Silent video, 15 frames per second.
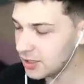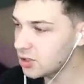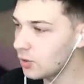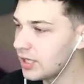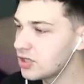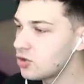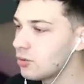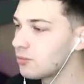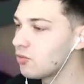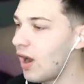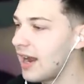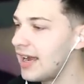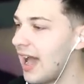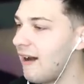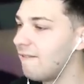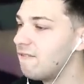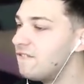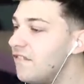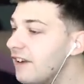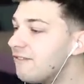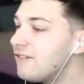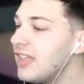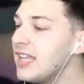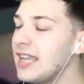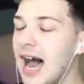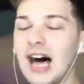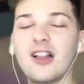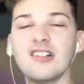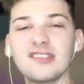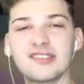donate to him right now.
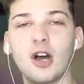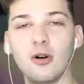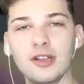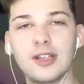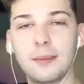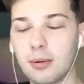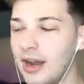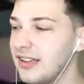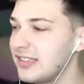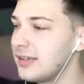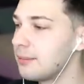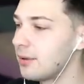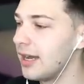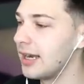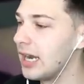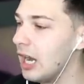$50 going to Bryson Briggs.